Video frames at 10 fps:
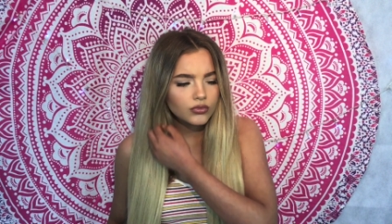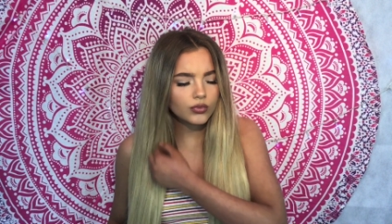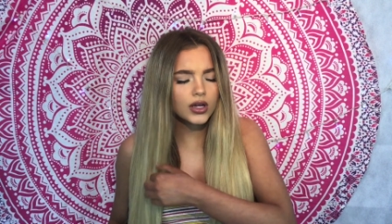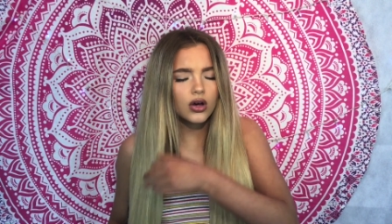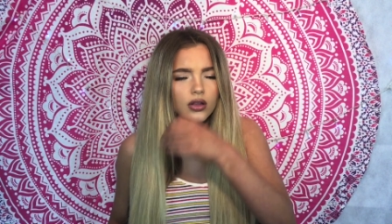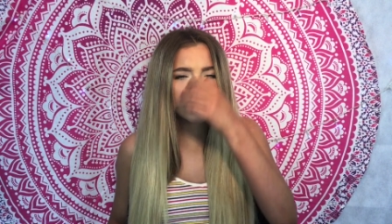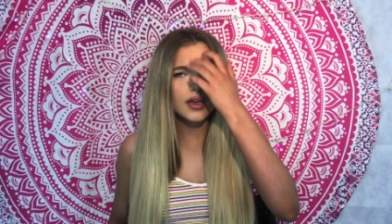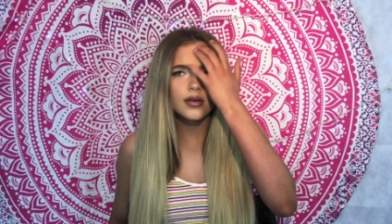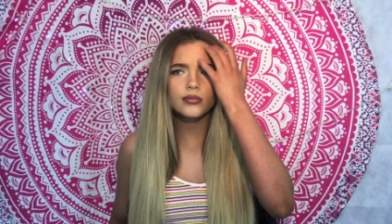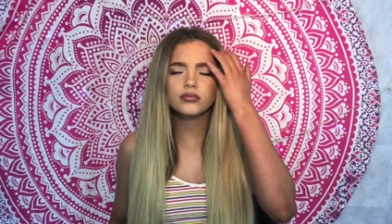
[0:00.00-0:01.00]
We call
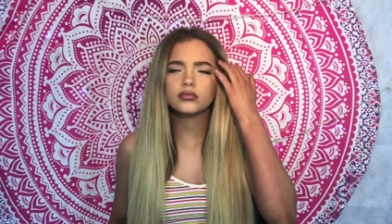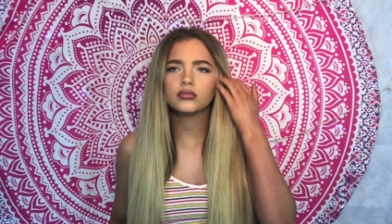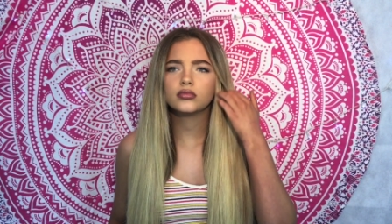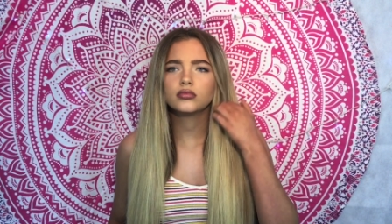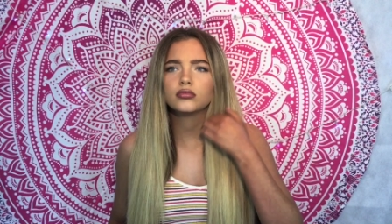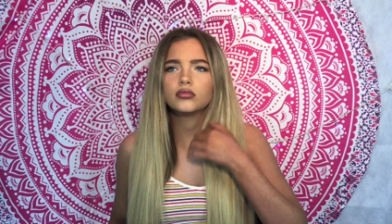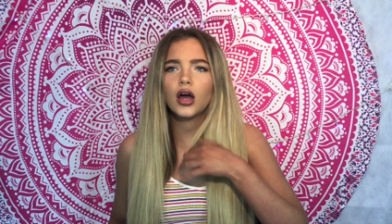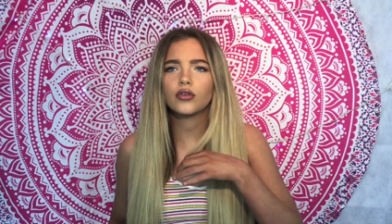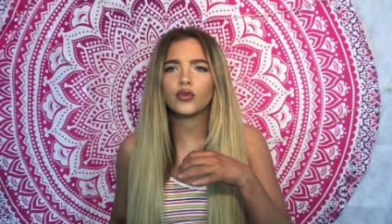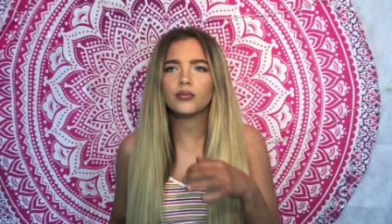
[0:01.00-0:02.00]
them
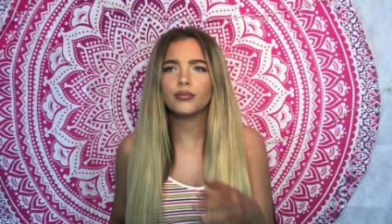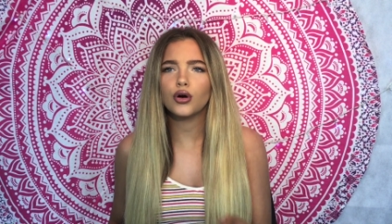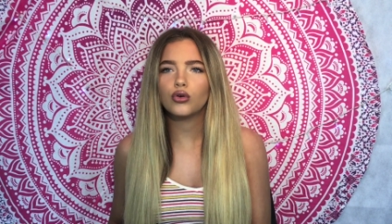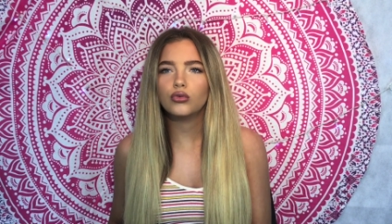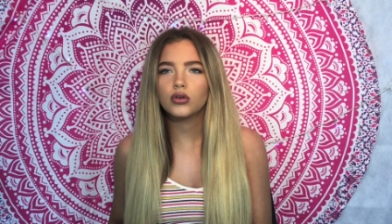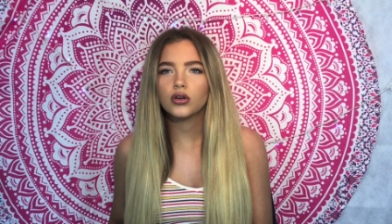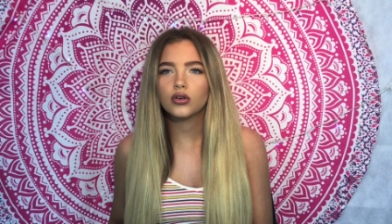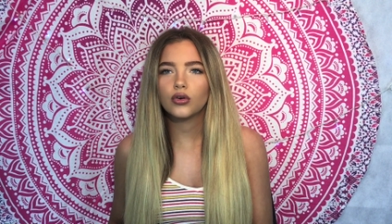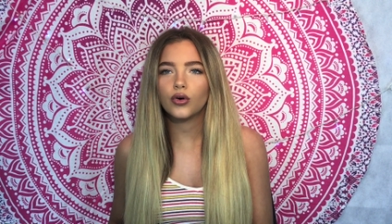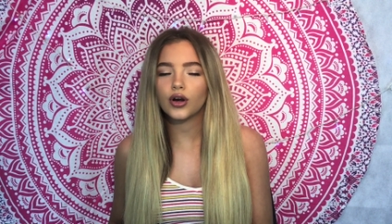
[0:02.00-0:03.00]
a remote
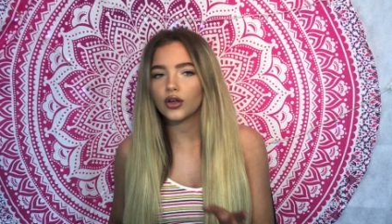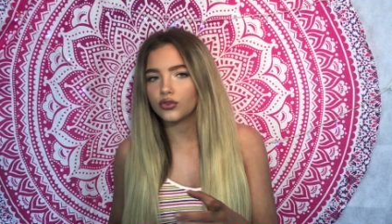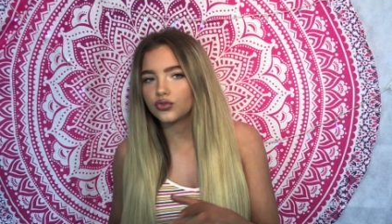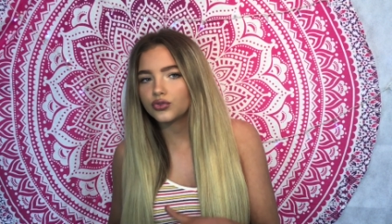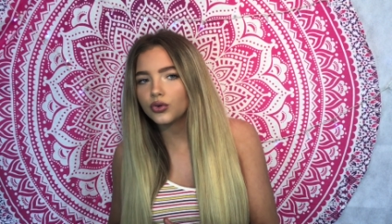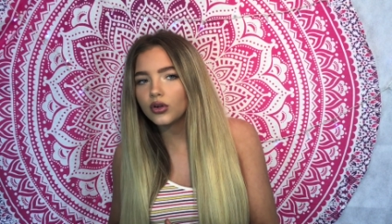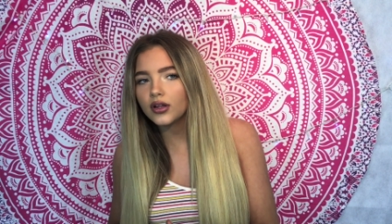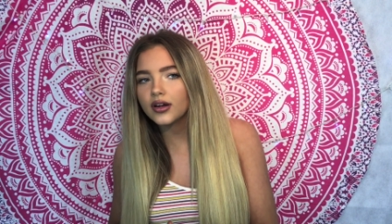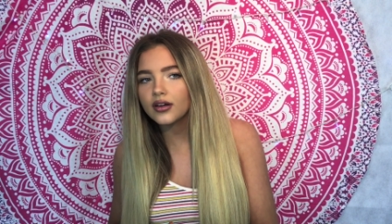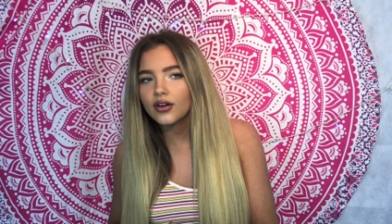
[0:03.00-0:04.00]
or a
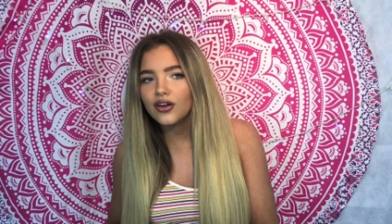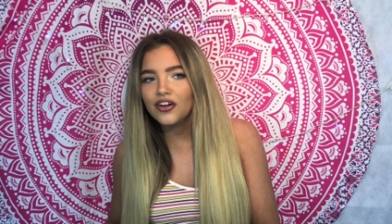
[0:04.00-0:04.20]
controller,